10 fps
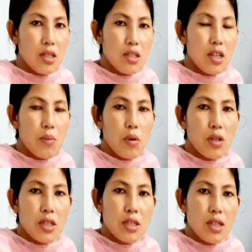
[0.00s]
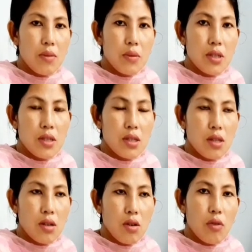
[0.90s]
Since their body itself is
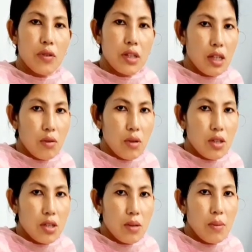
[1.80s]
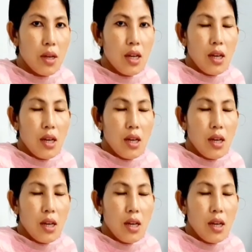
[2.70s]
of irregular shape.